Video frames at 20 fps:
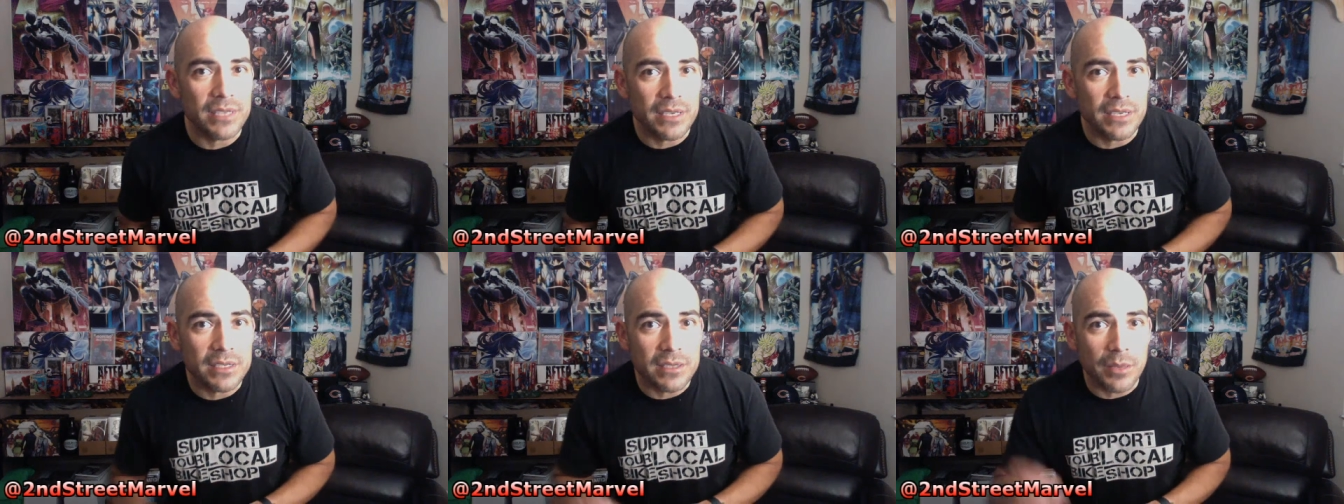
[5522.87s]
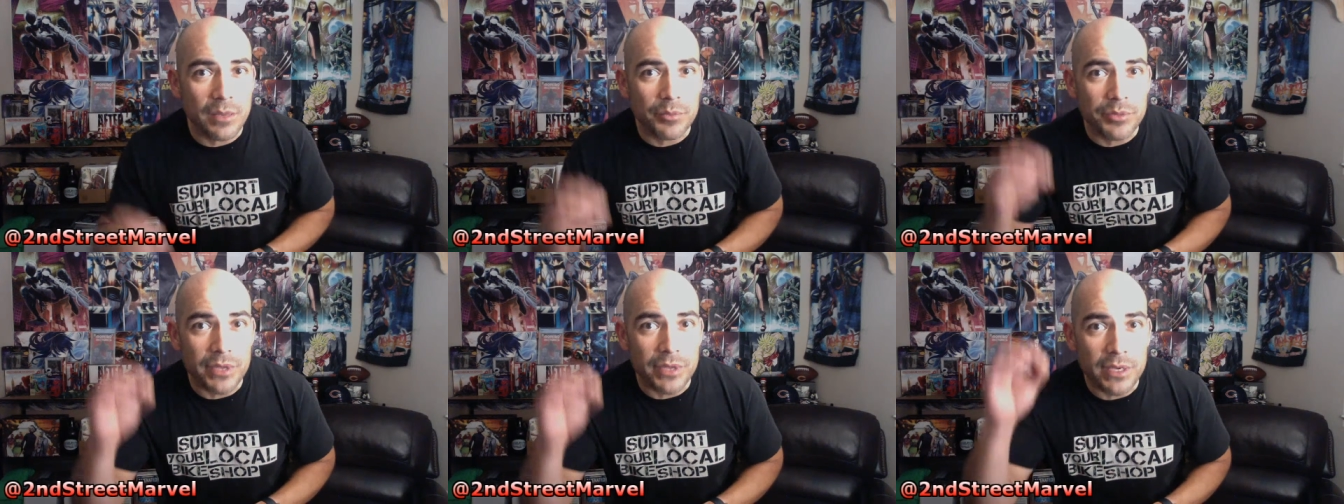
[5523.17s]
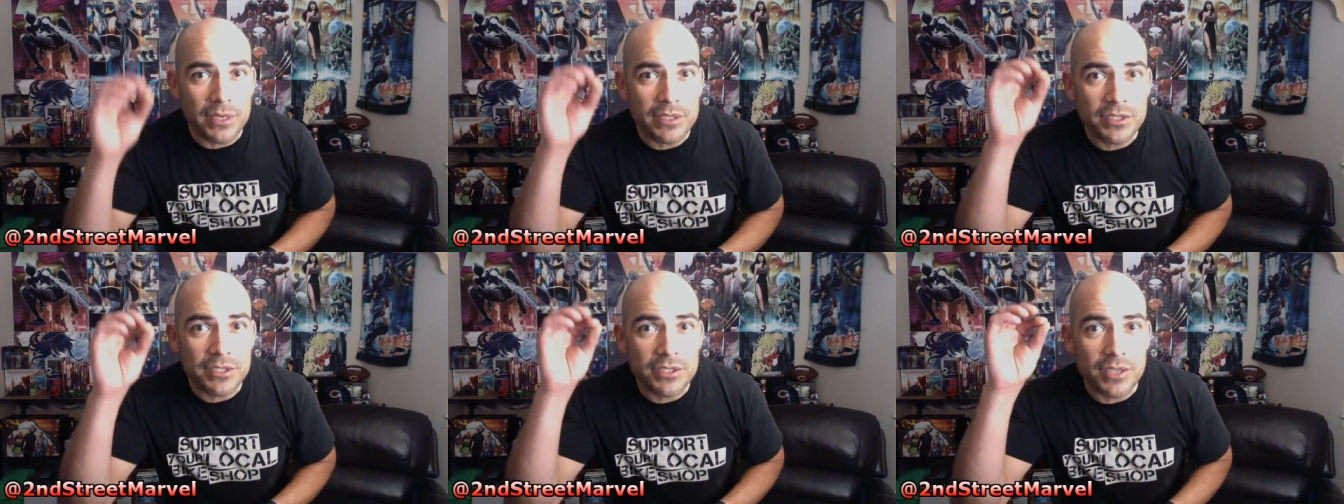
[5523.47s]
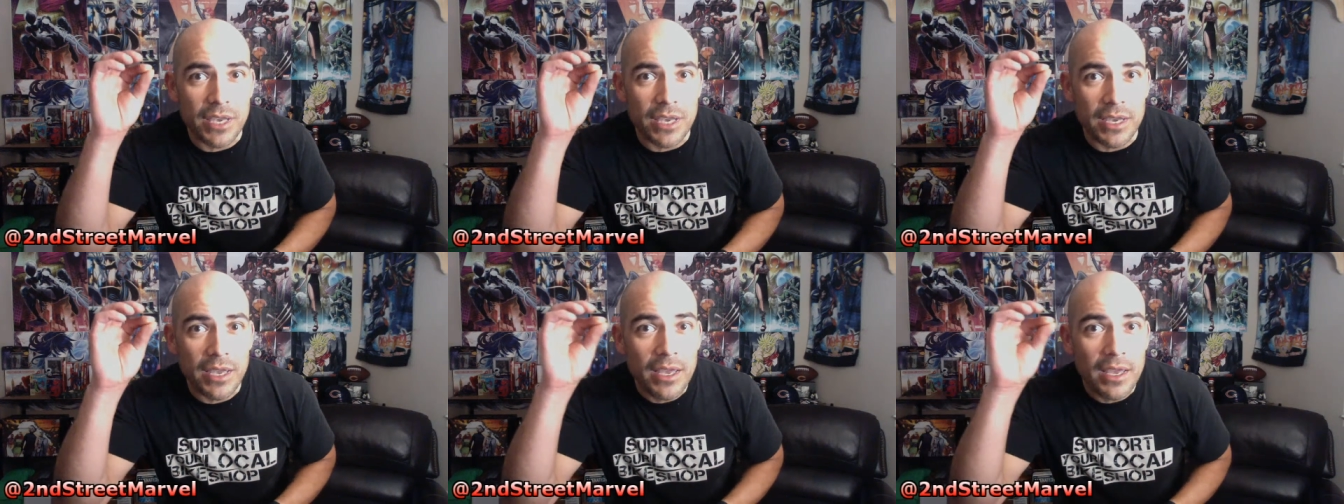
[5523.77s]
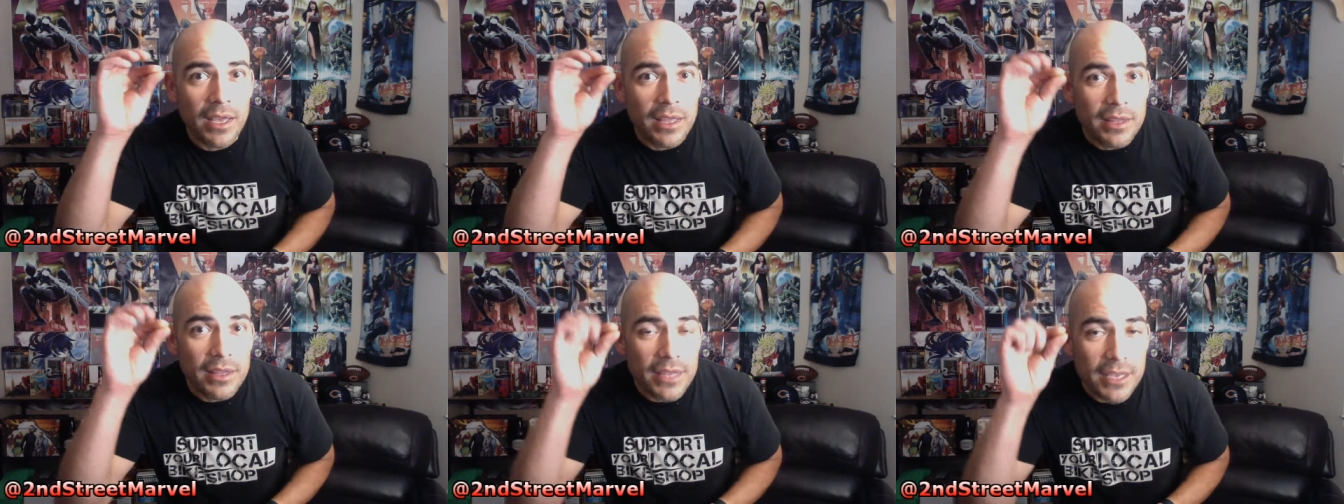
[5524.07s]
something, it's just like
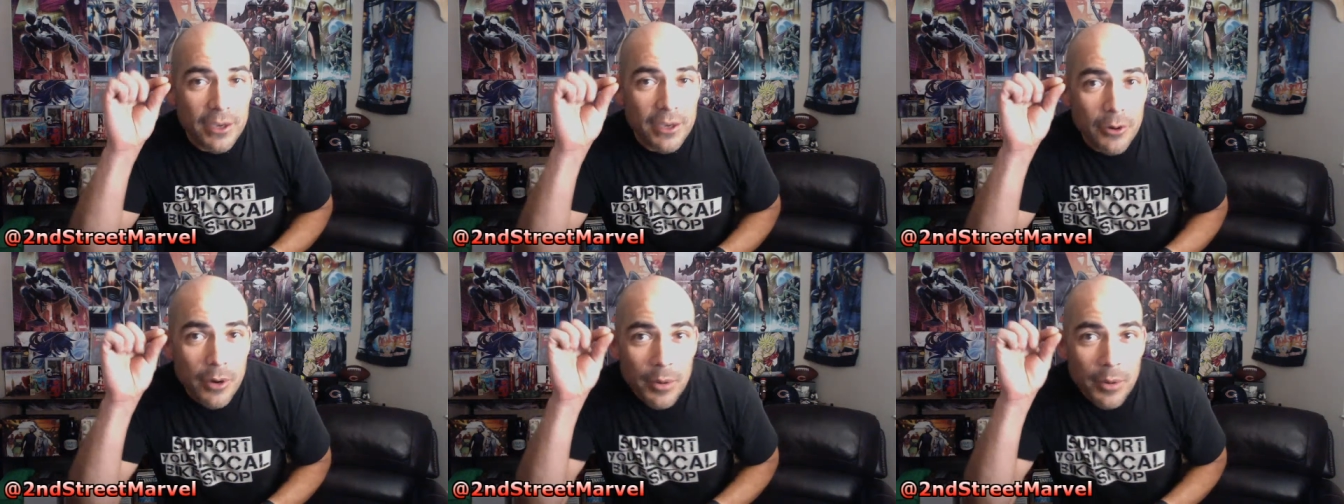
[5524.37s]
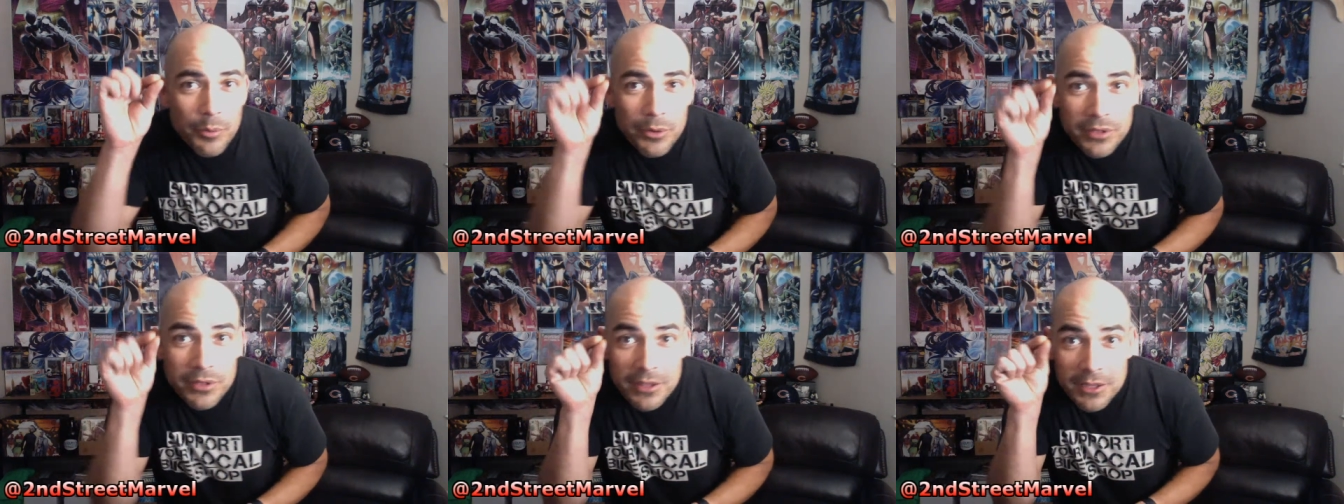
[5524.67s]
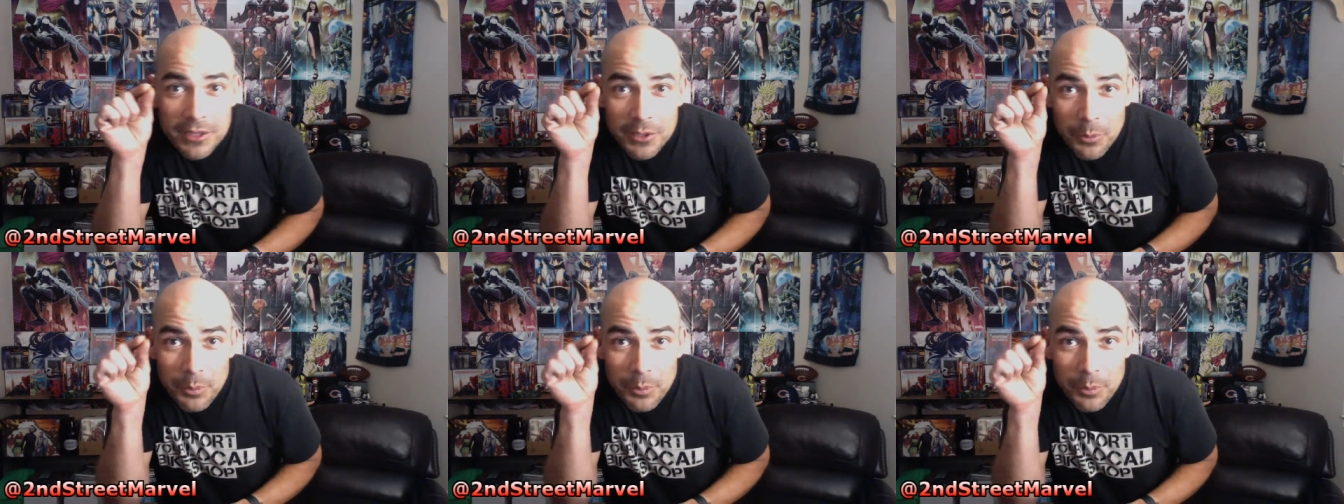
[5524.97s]
they go up with a little